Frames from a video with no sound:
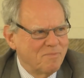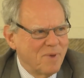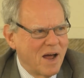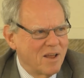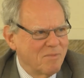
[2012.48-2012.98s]

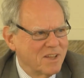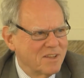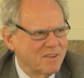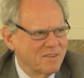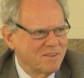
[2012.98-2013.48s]
parliament,
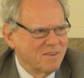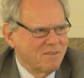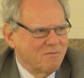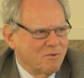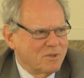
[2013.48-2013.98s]

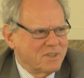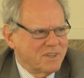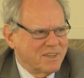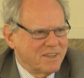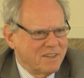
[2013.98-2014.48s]
was
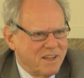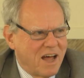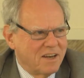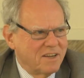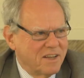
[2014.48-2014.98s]

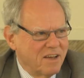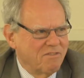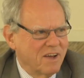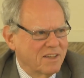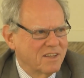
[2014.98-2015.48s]
not
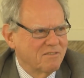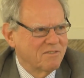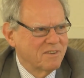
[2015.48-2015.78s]
effective.